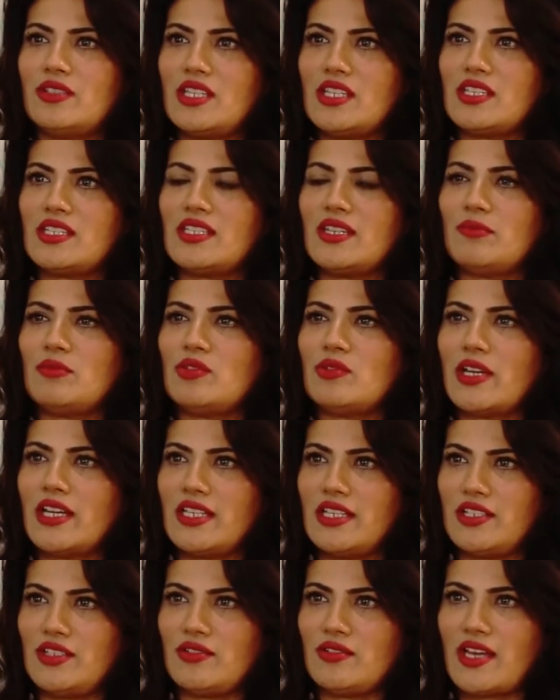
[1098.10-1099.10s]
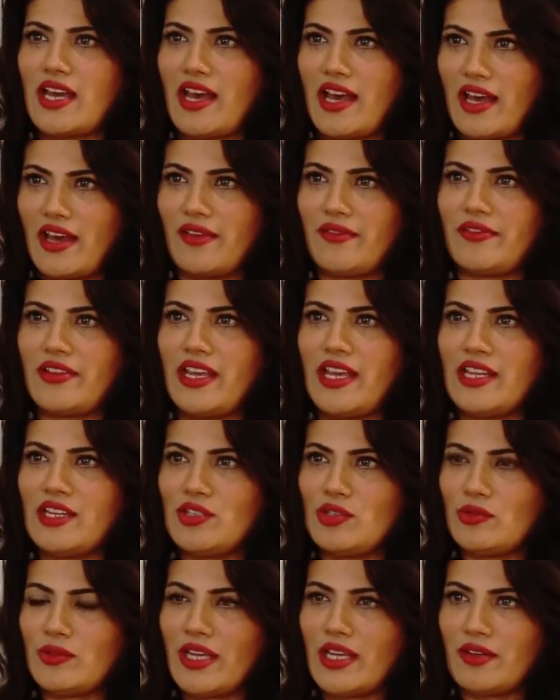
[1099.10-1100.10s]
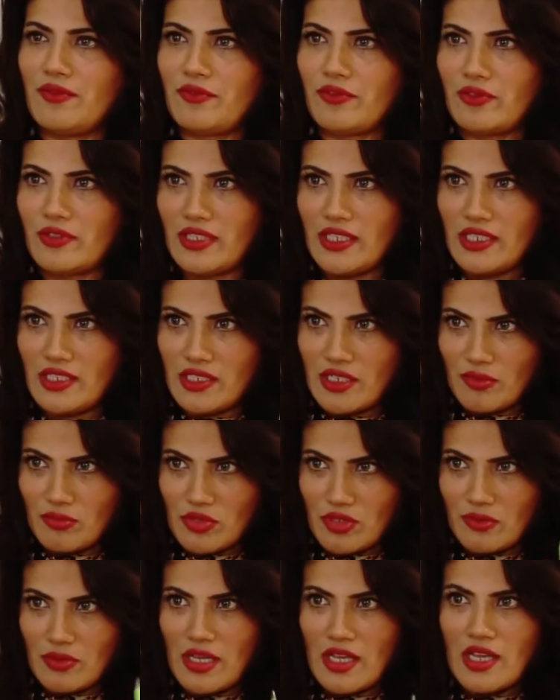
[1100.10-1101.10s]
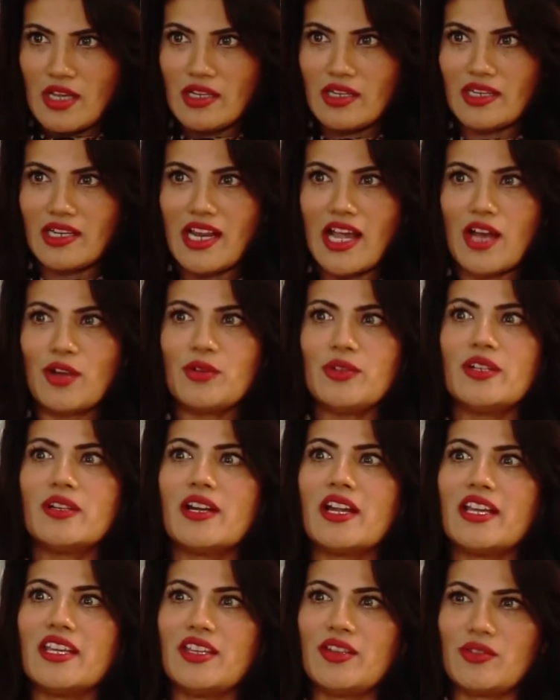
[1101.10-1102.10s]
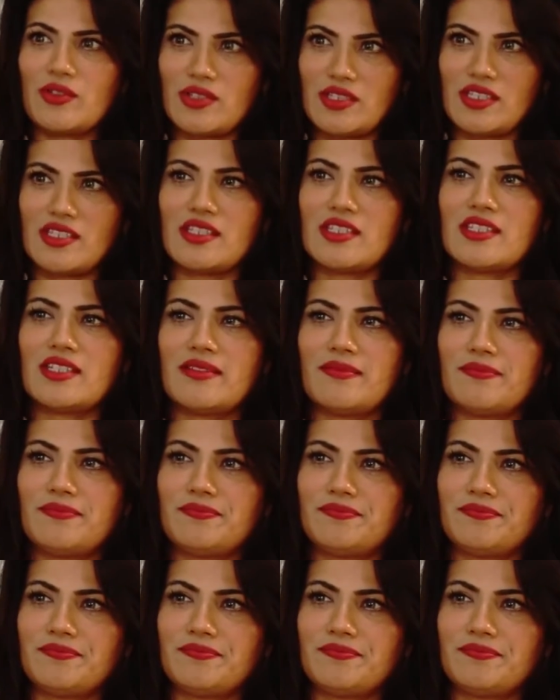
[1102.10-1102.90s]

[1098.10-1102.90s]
system do I need to have end to end in terms of Cloudera ecosystem?